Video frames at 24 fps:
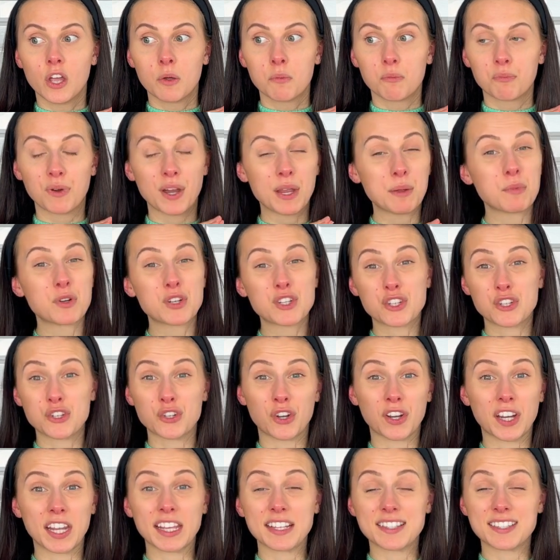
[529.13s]
pretty much
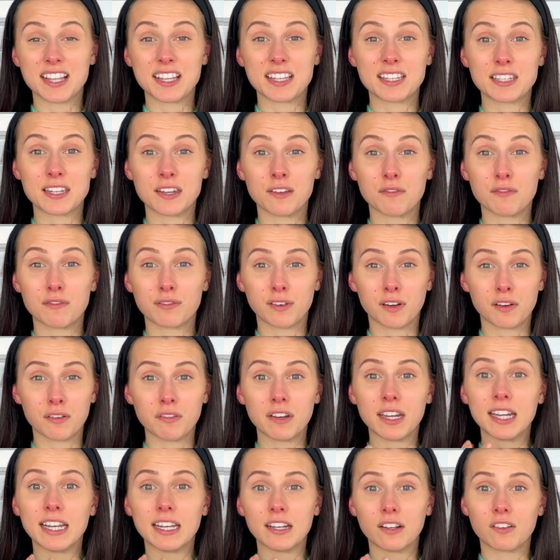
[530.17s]
non-existent for a
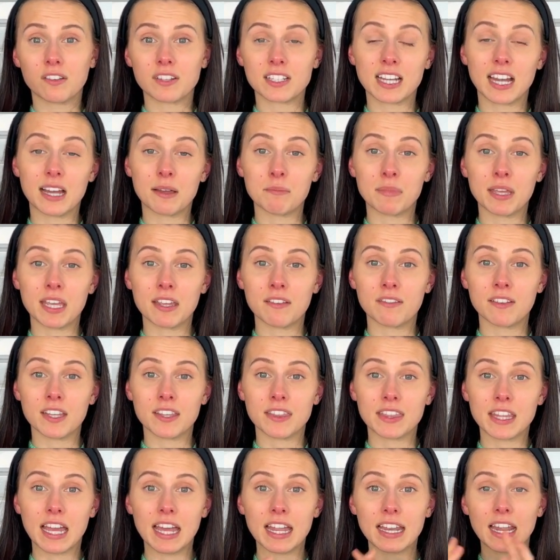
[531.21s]
really long time period then,